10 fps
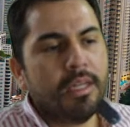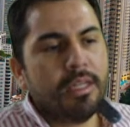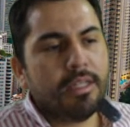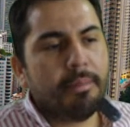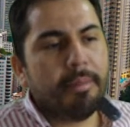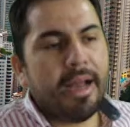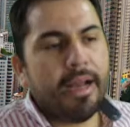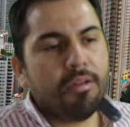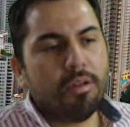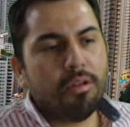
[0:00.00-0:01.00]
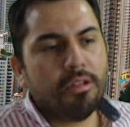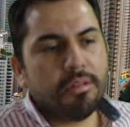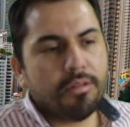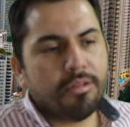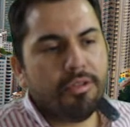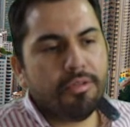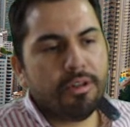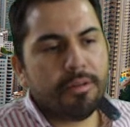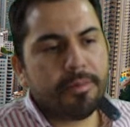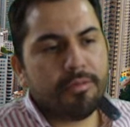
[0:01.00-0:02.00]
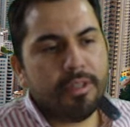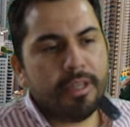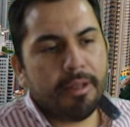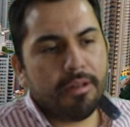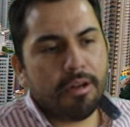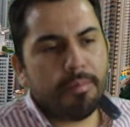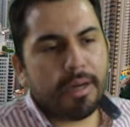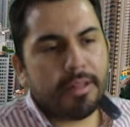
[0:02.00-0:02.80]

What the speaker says: The bank called on Europe to develop